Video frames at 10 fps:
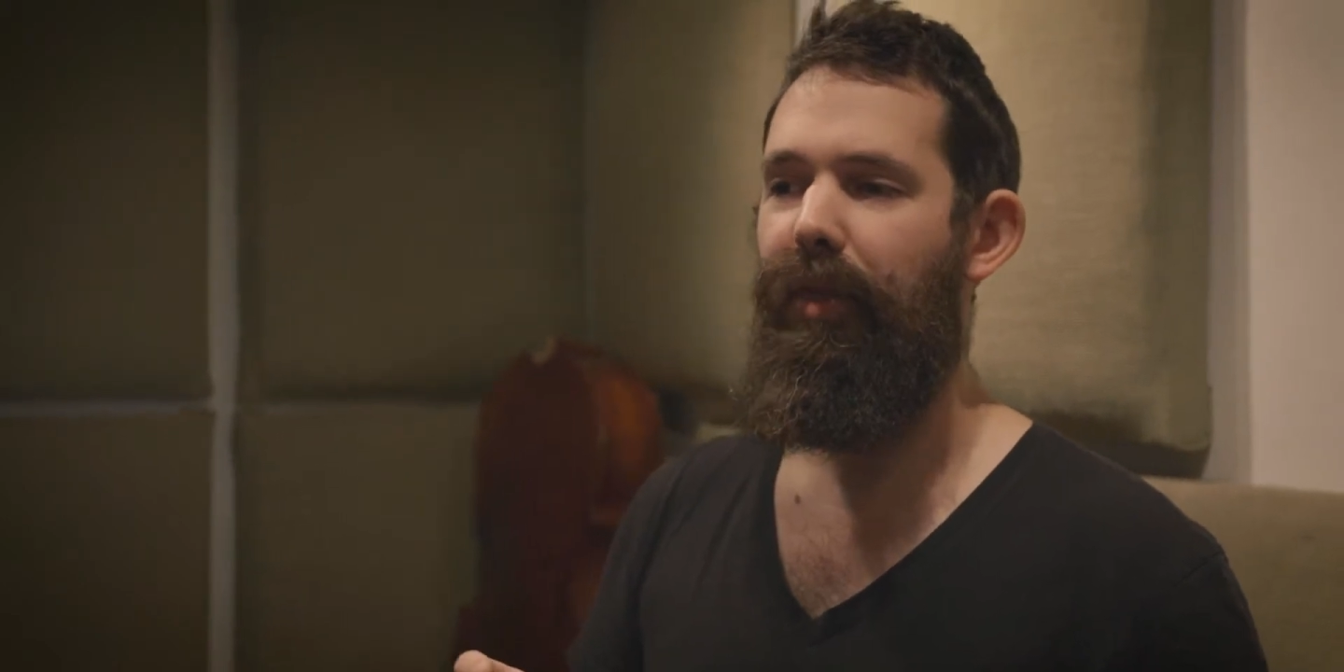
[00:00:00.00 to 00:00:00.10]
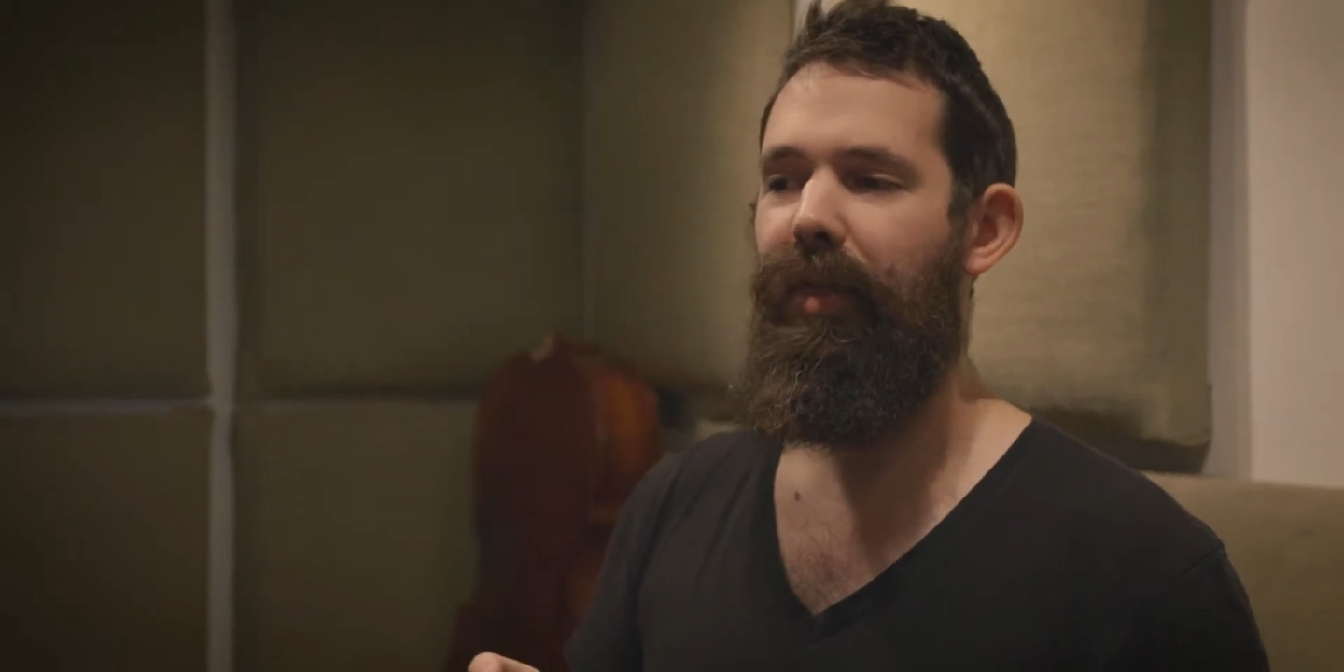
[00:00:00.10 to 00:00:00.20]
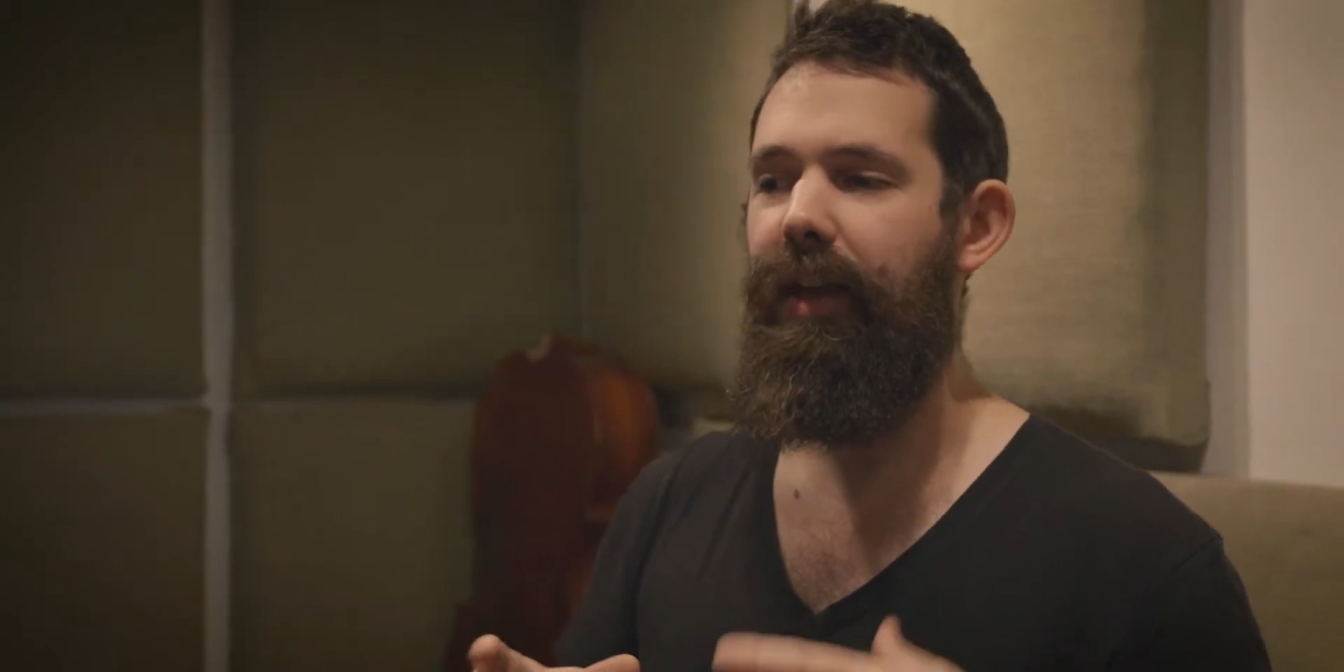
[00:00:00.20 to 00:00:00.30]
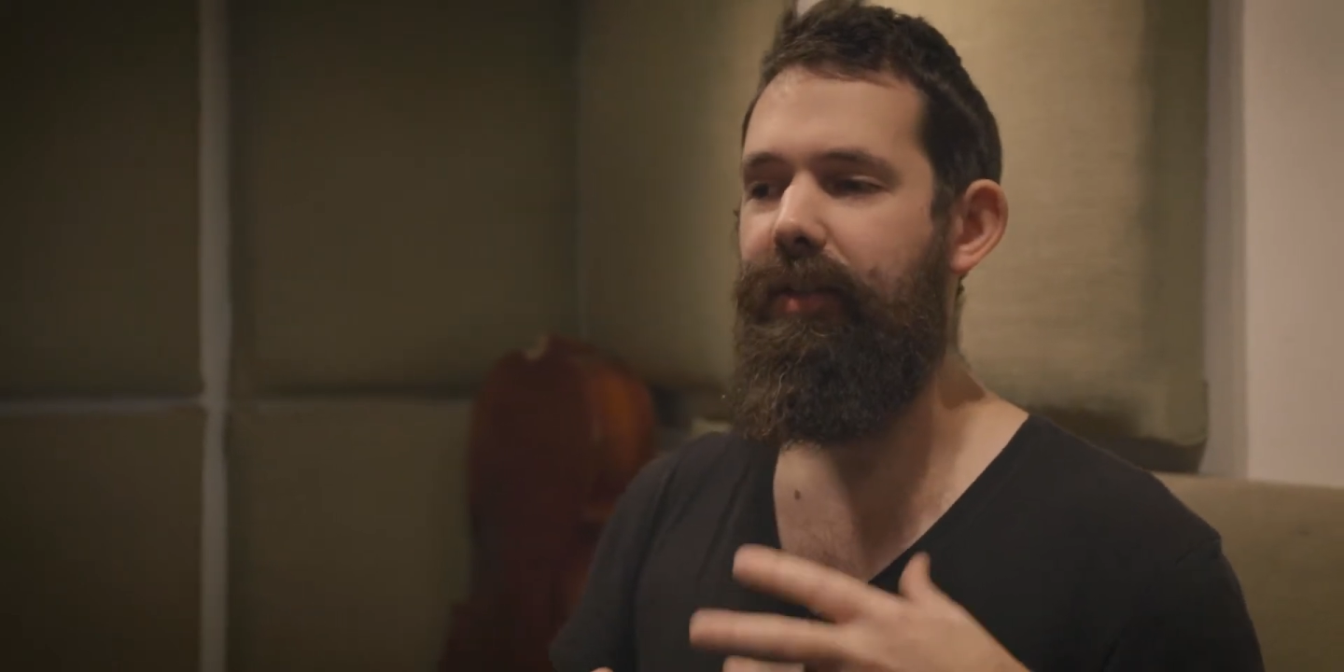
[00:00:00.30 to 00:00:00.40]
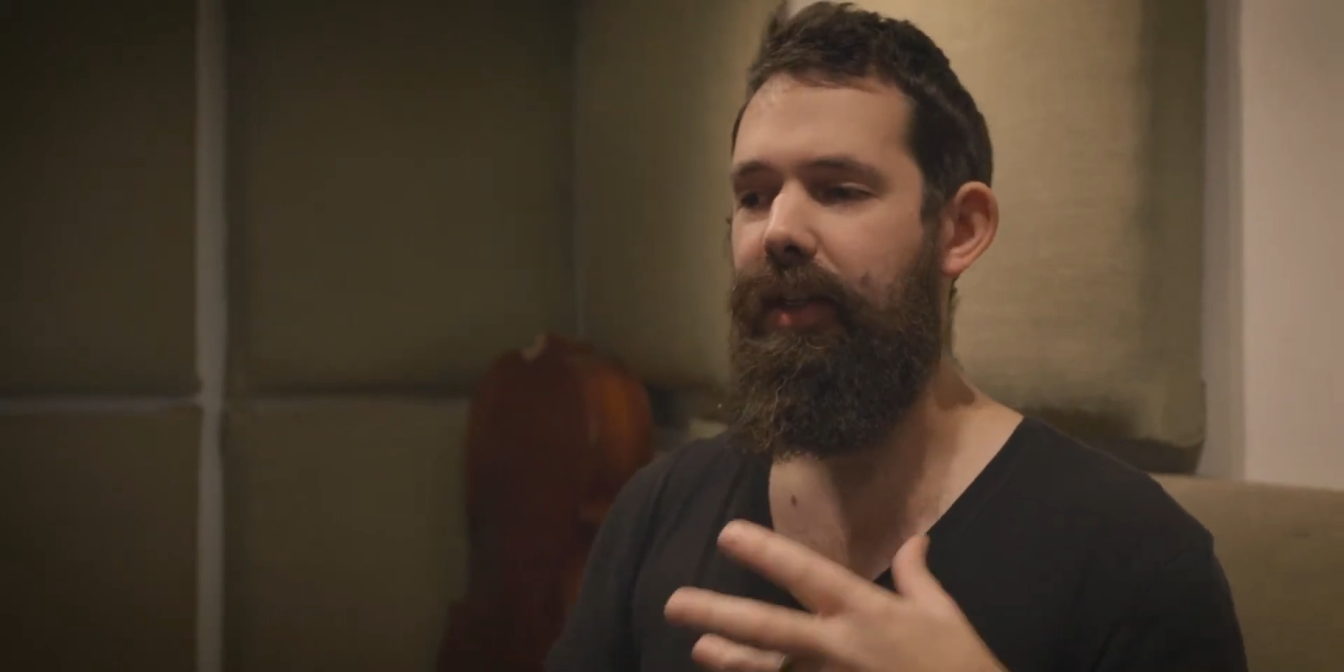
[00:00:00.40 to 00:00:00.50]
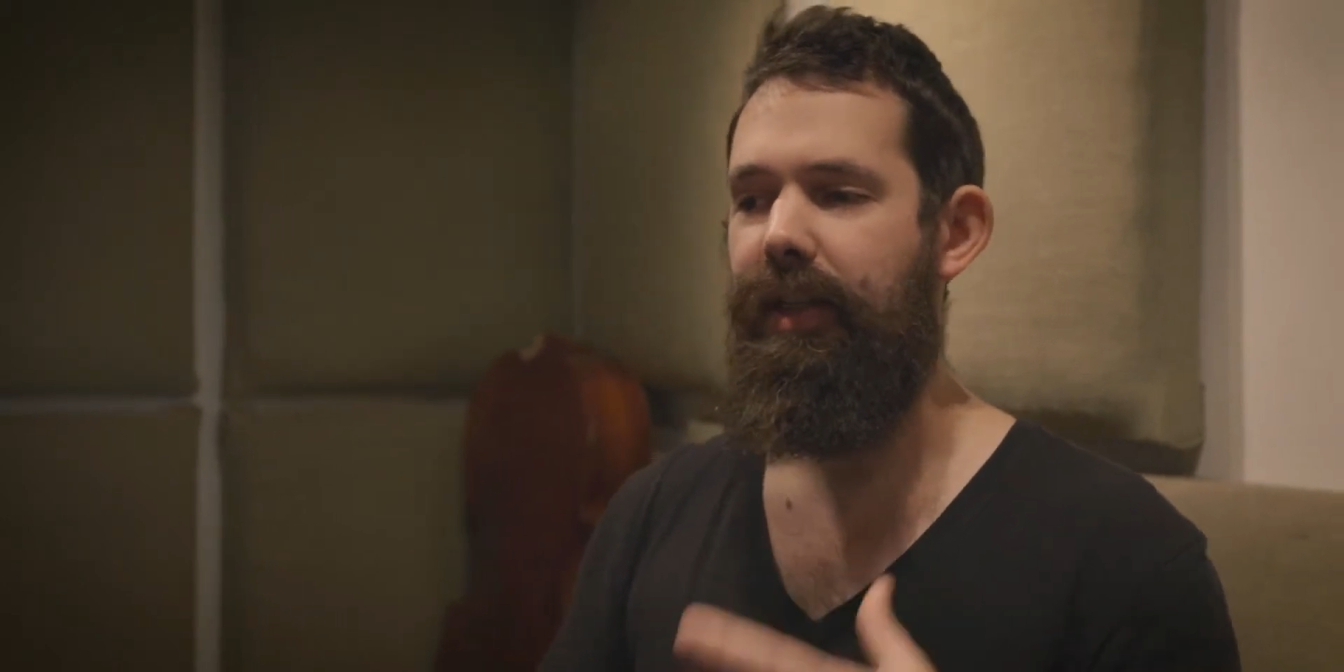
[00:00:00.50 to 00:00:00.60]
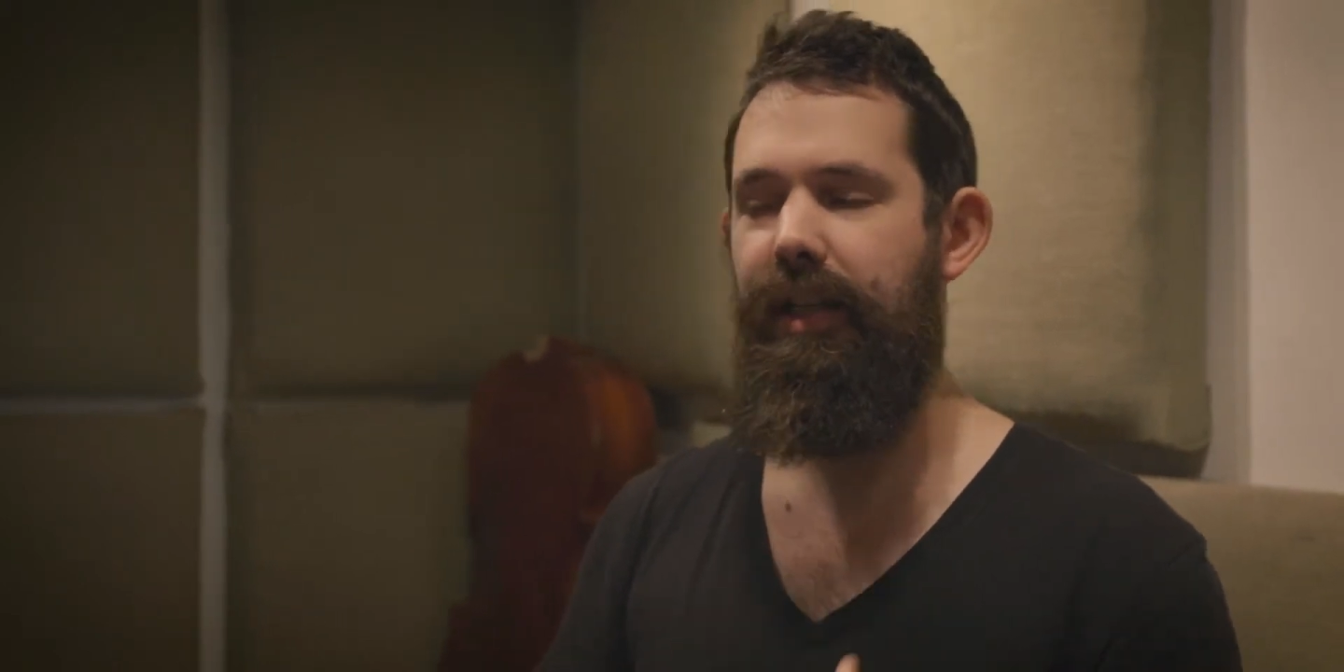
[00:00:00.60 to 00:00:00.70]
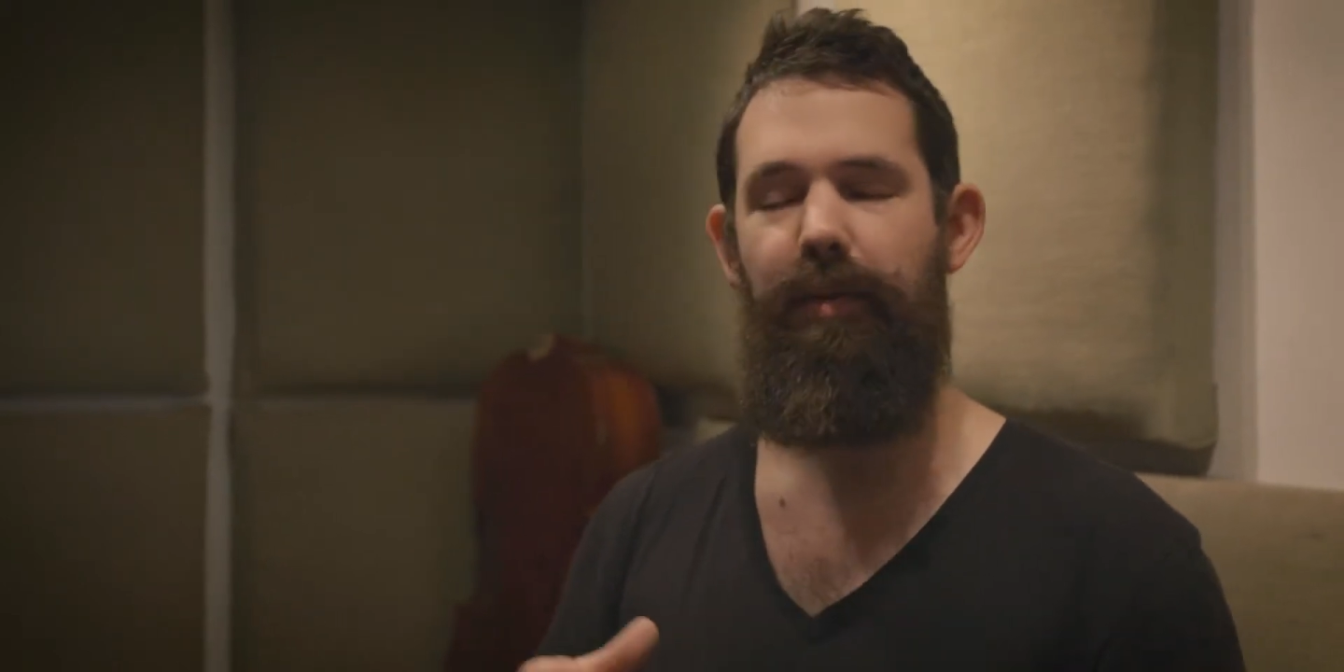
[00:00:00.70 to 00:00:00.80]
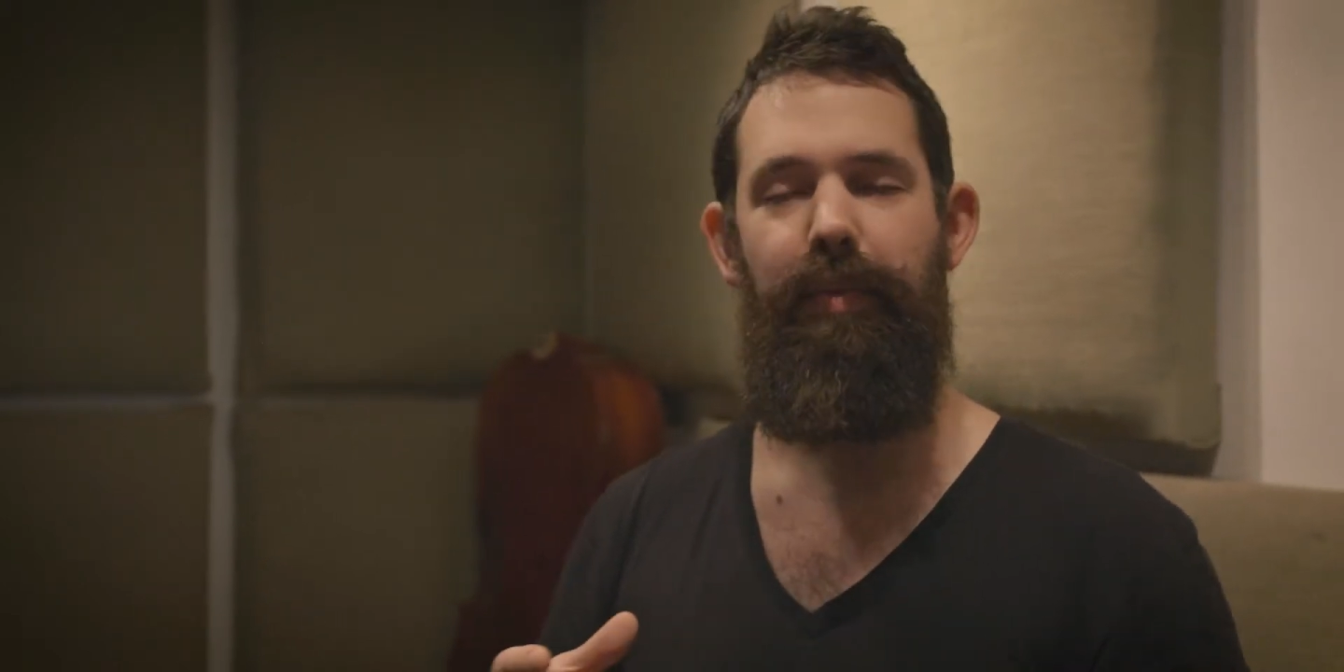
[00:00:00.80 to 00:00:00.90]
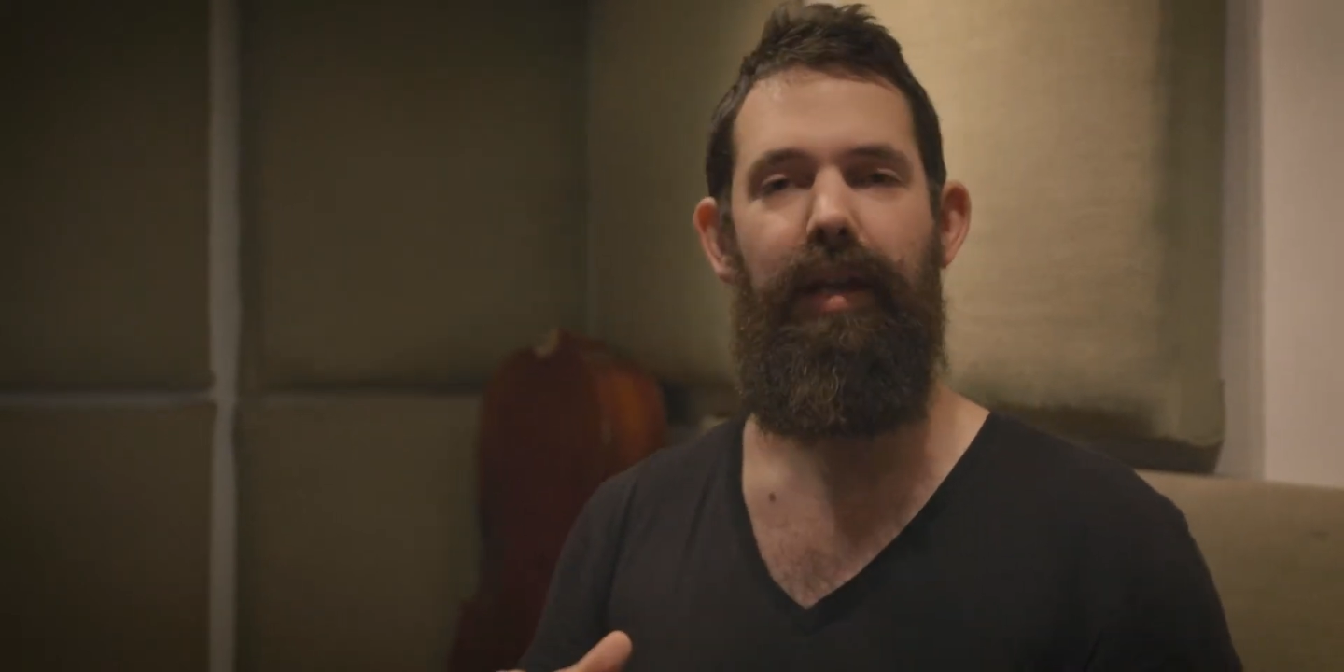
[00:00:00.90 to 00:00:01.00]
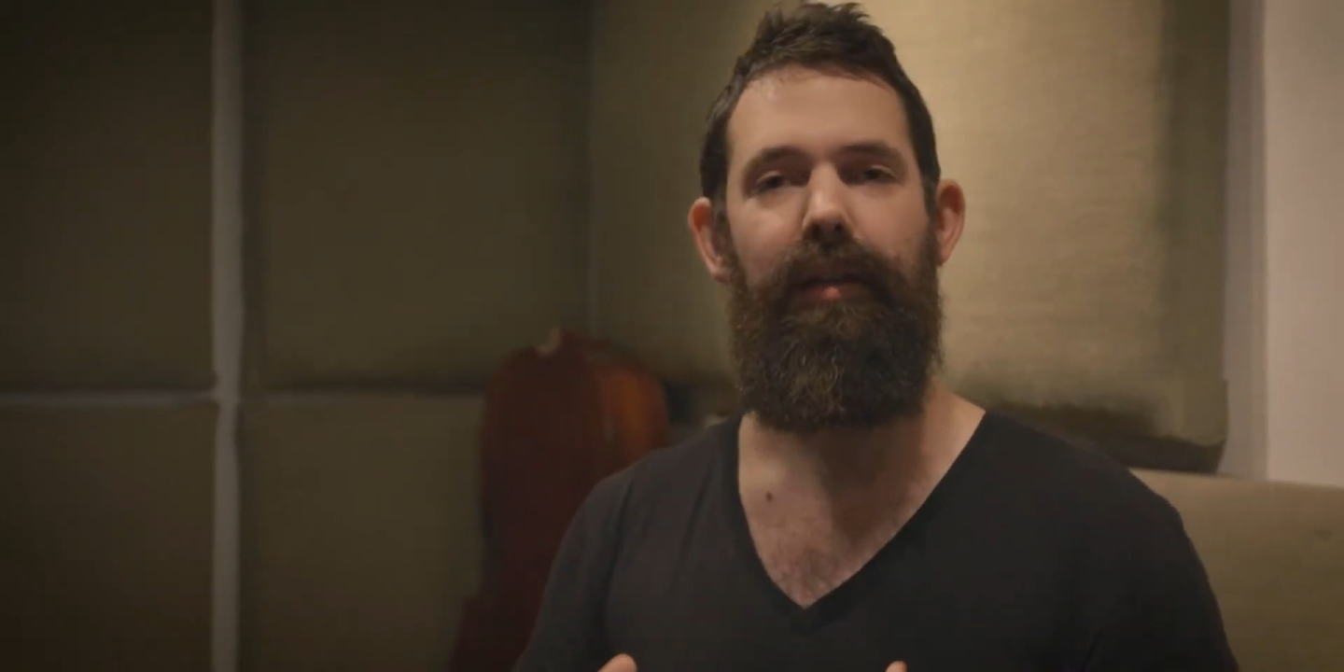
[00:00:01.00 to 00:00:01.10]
things that need to be